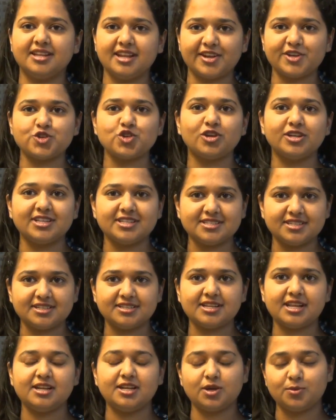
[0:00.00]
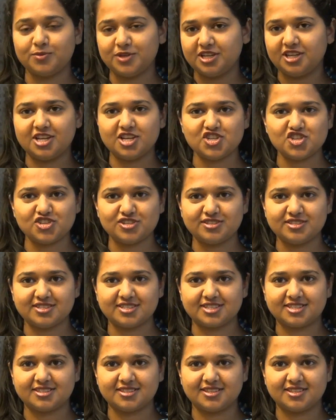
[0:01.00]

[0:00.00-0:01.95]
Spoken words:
electronics and telecommunications.